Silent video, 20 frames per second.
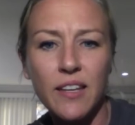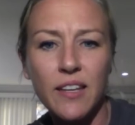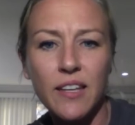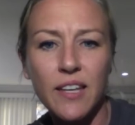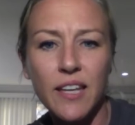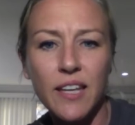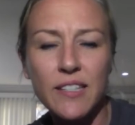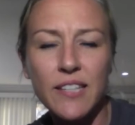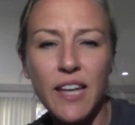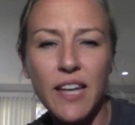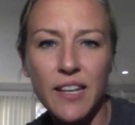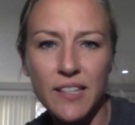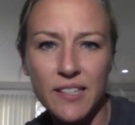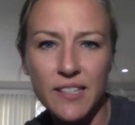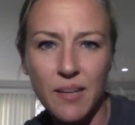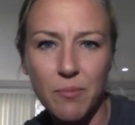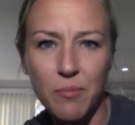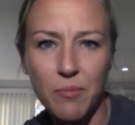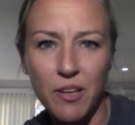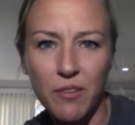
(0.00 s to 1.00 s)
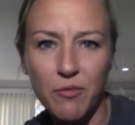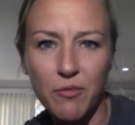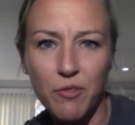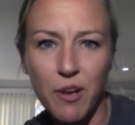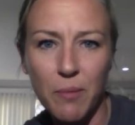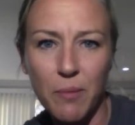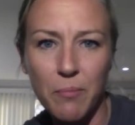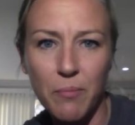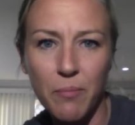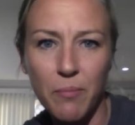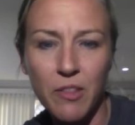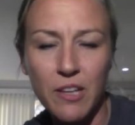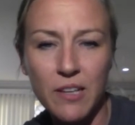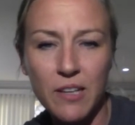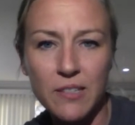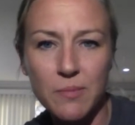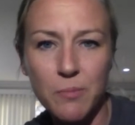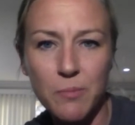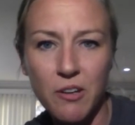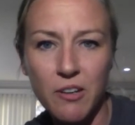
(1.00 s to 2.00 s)
can take something from the
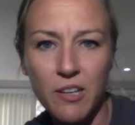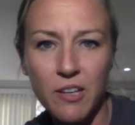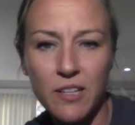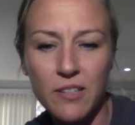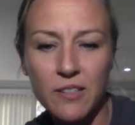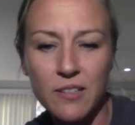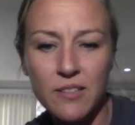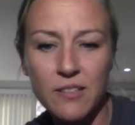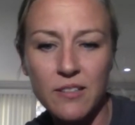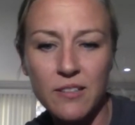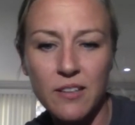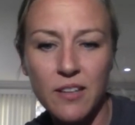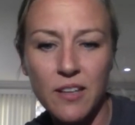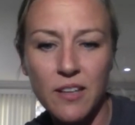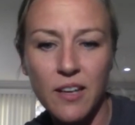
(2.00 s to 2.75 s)
experience.